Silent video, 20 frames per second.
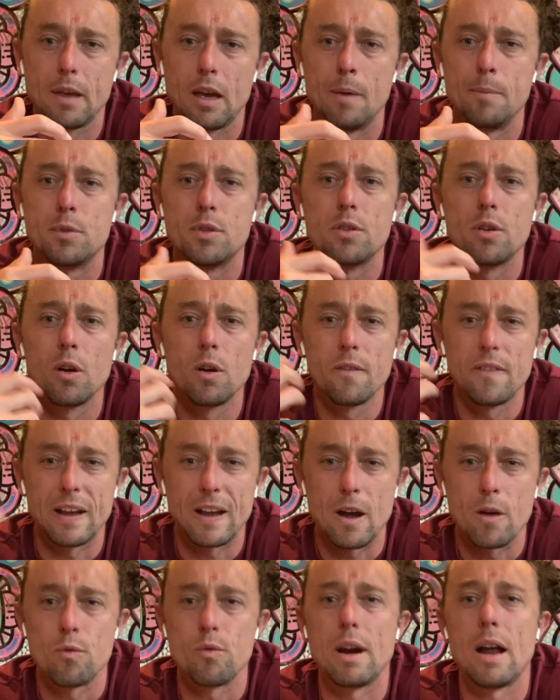
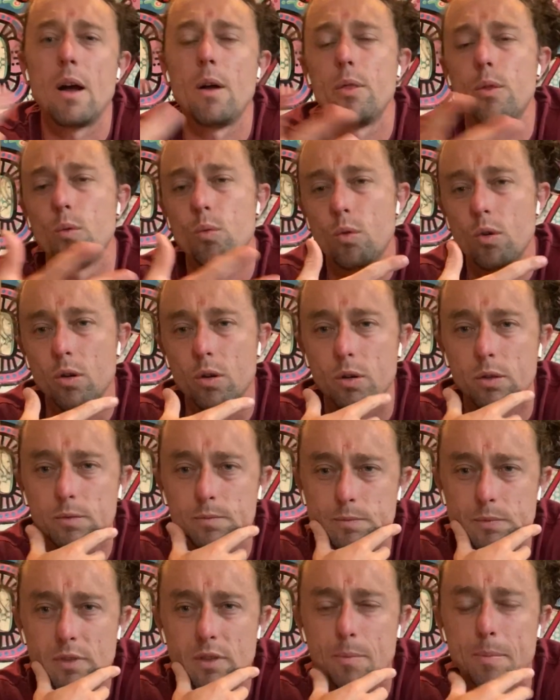observing around the
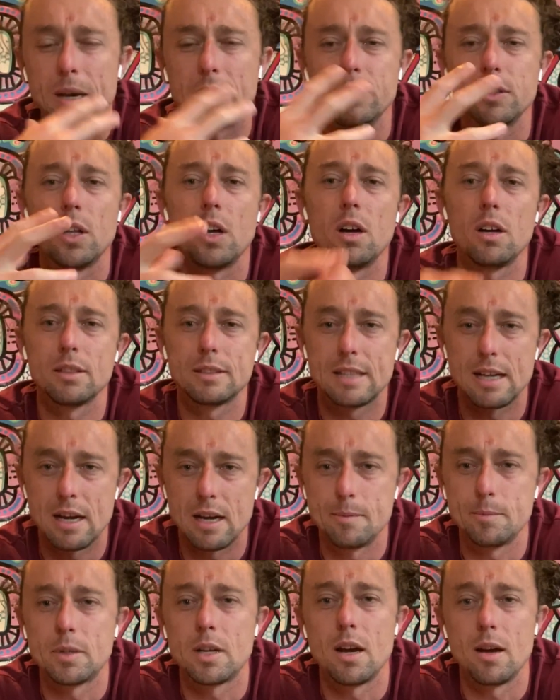world. It's been a long
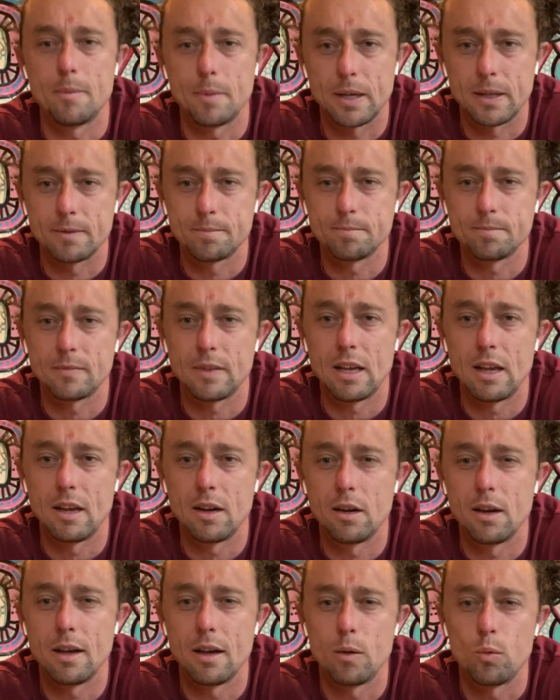time coming,
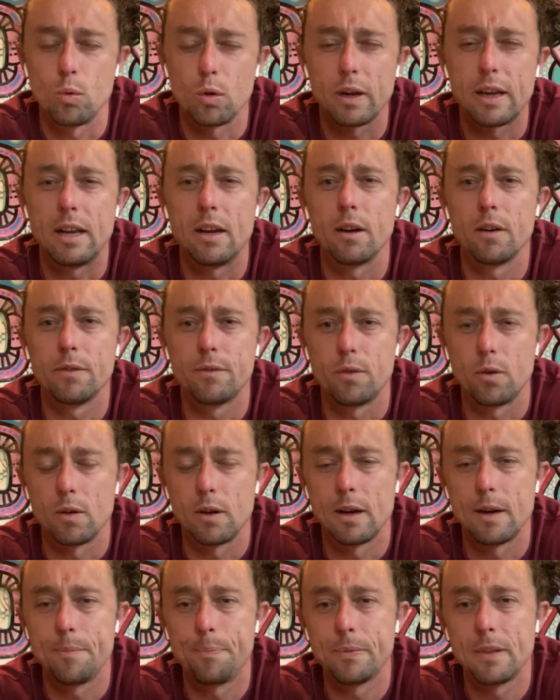and we're here
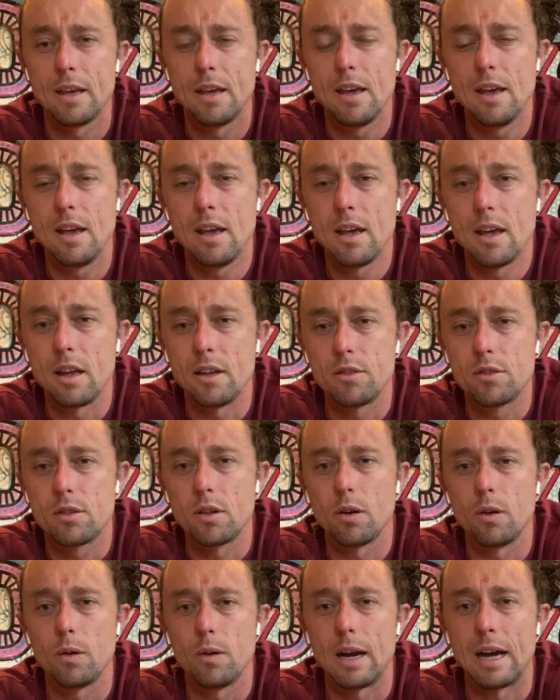for it. And
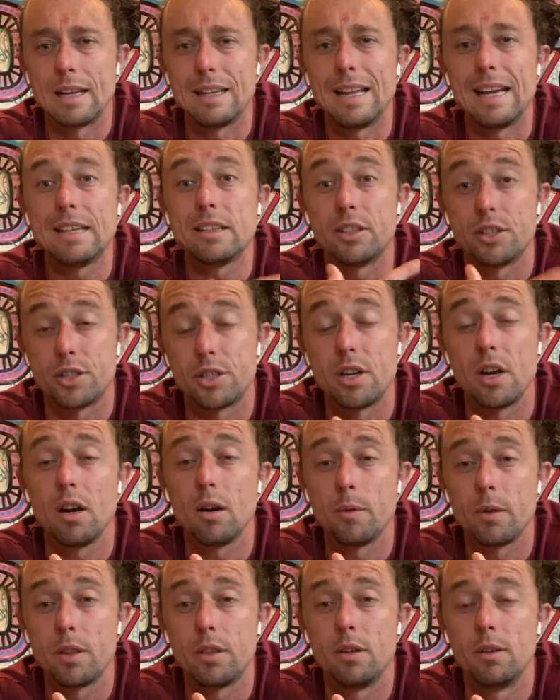so I'd like to
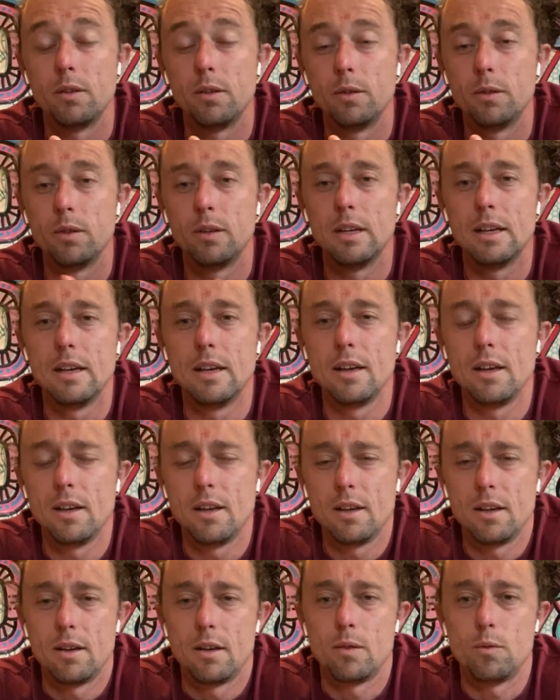share with you
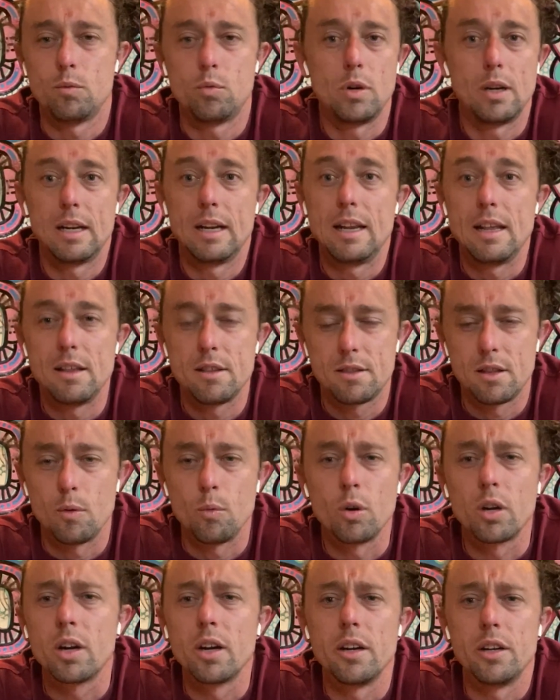what it is
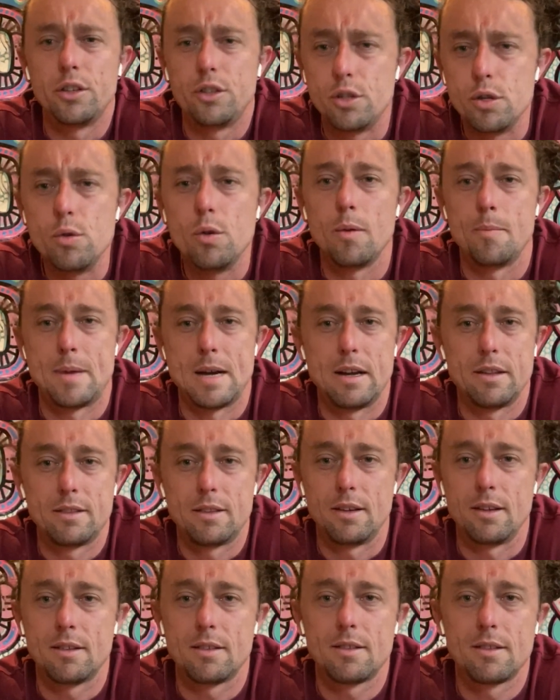that we're going to do
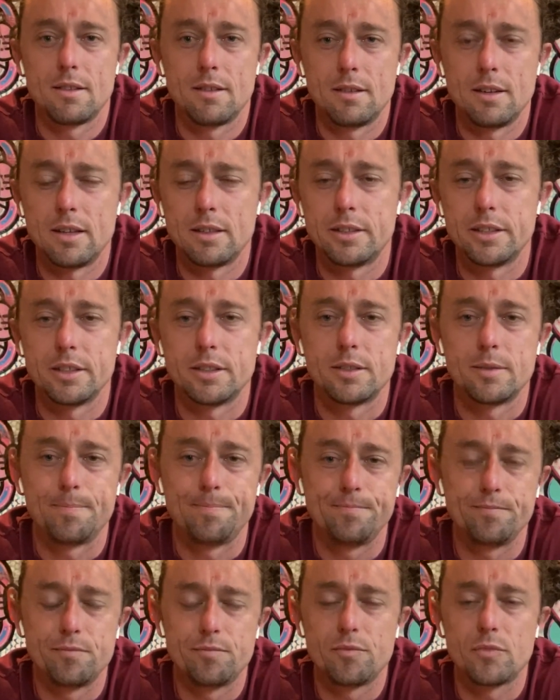about this, and not just
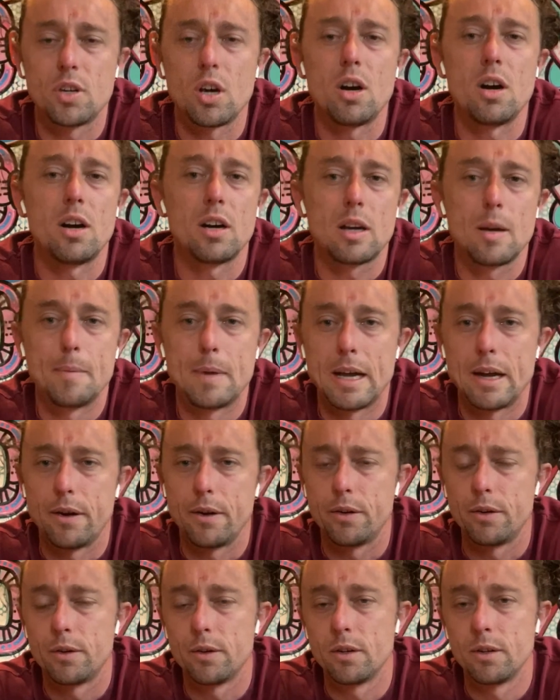talk
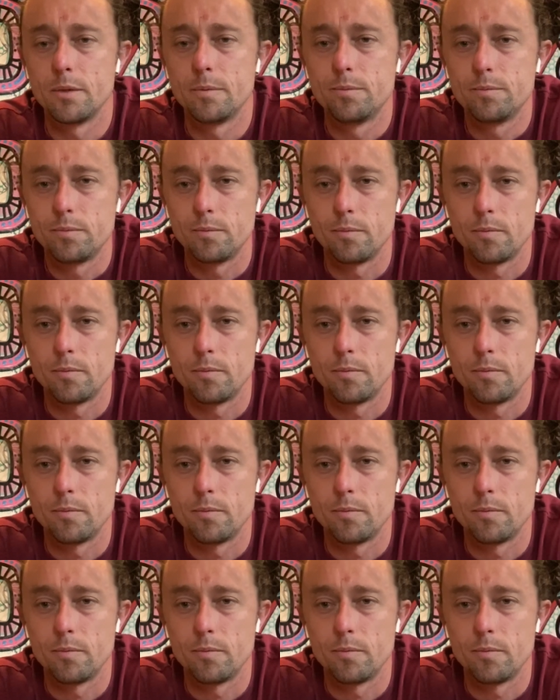about or